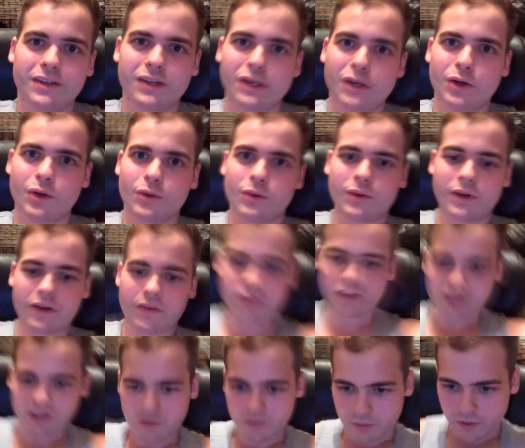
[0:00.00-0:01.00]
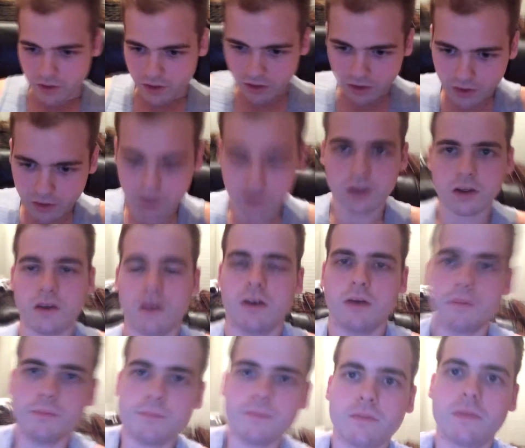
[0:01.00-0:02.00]
you know, everything. But
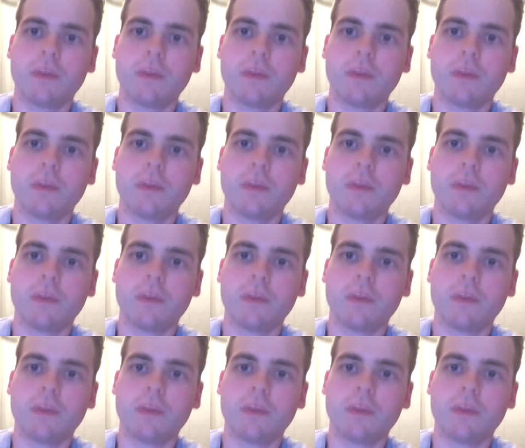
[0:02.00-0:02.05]
um,